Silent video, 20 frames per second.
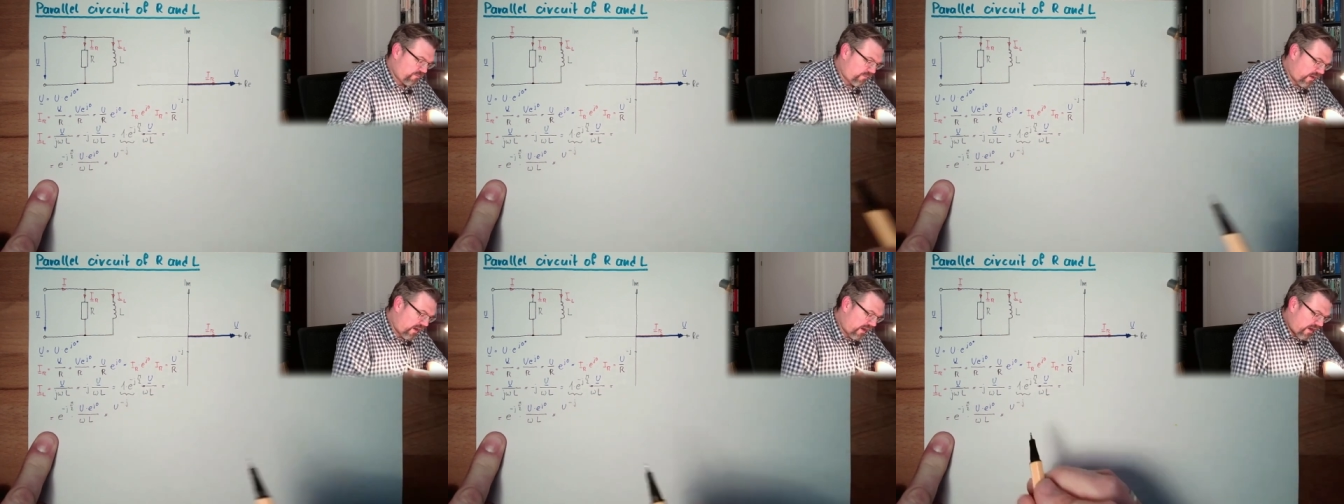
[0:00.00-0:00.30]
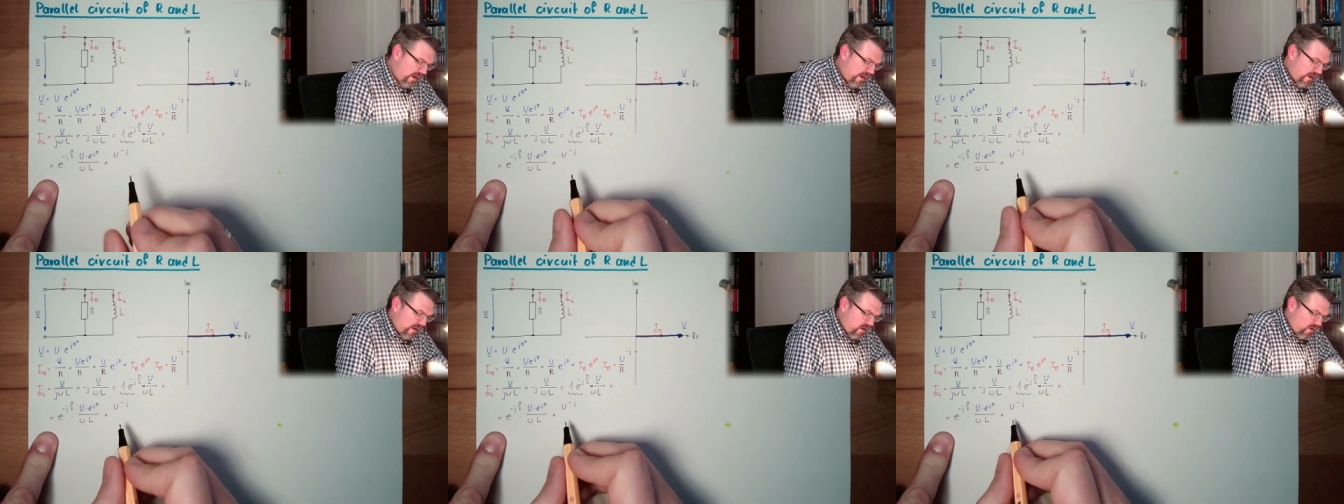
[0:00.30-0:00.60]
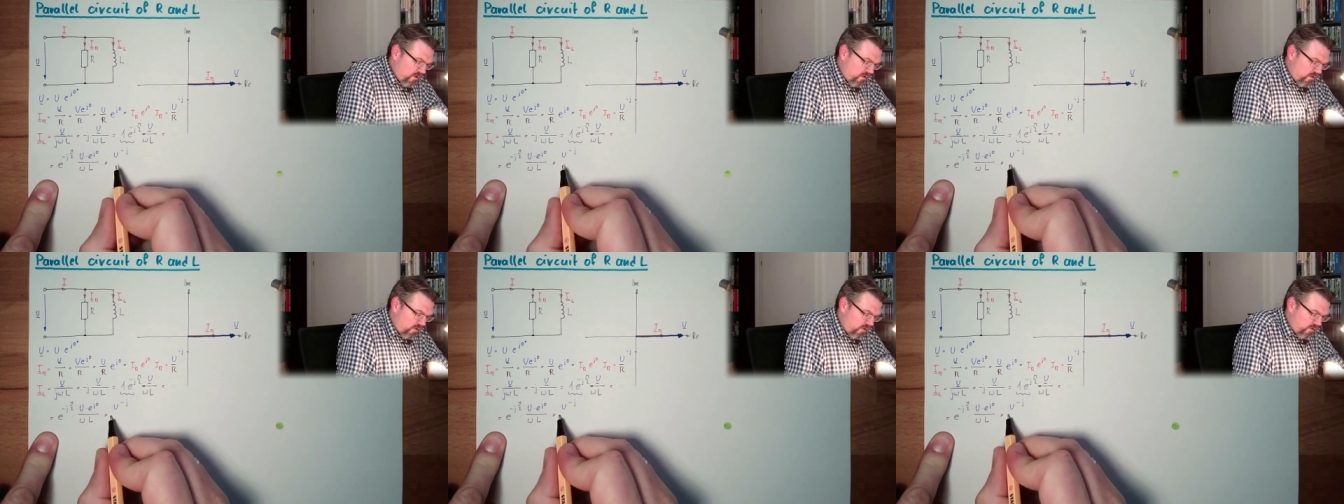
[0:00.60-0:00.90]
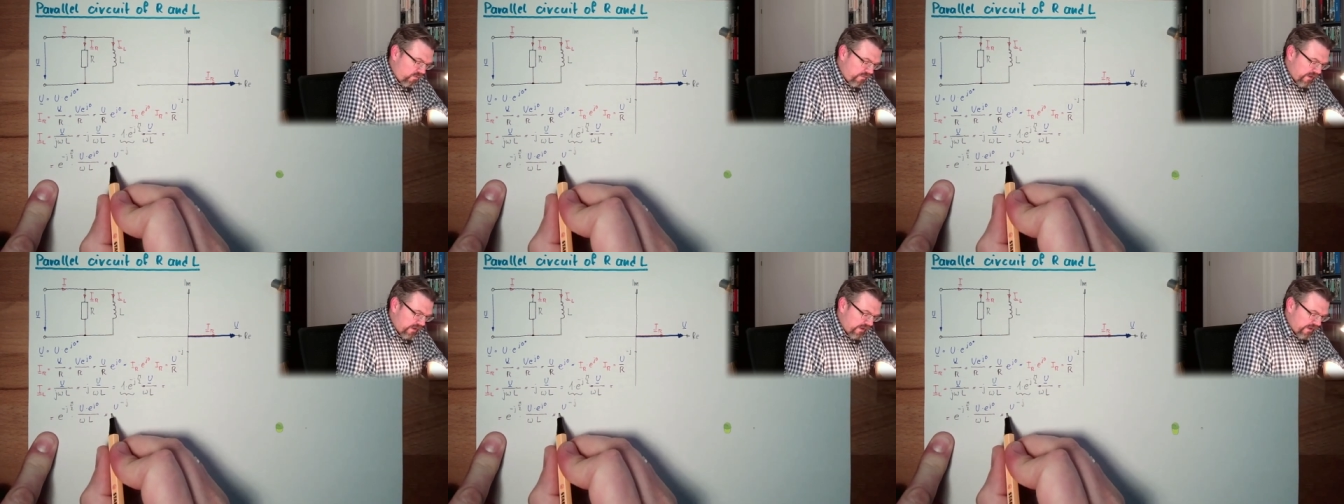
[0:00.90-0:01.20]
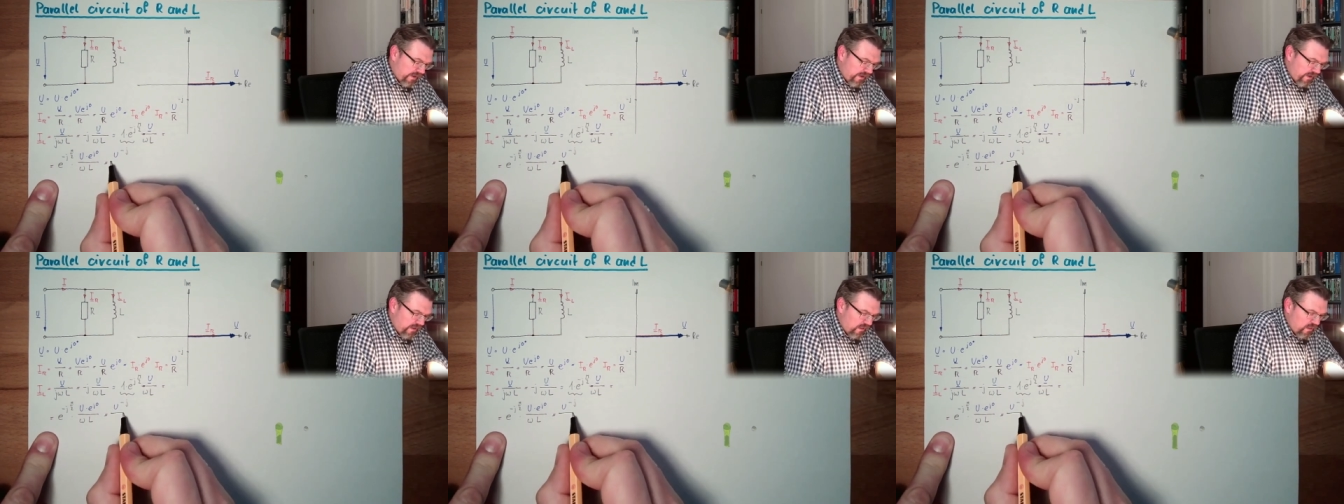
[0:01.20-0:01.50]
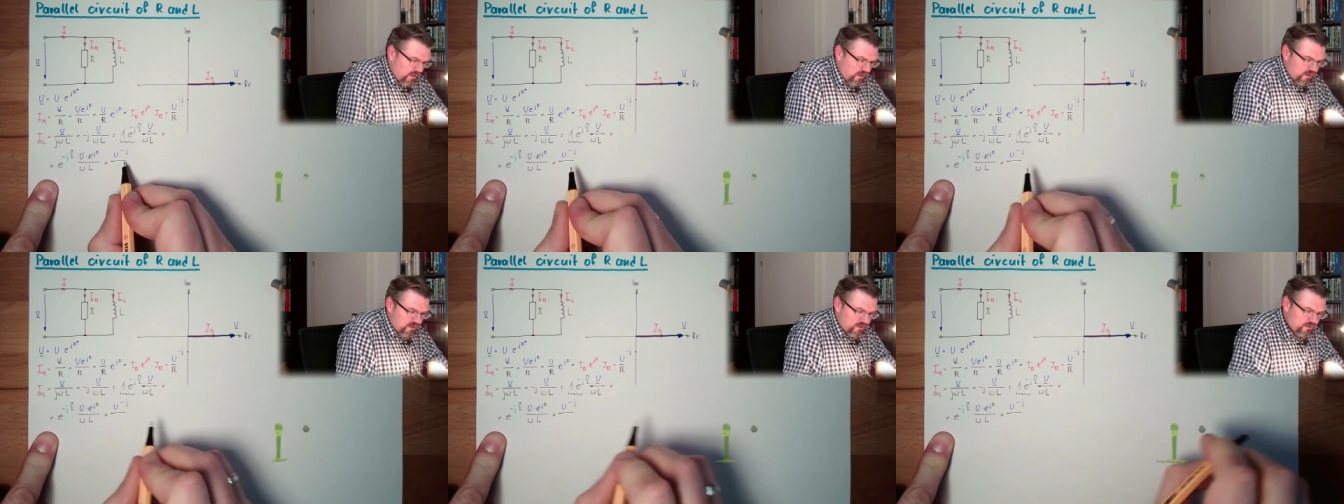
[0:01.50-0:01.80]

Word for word: by omega L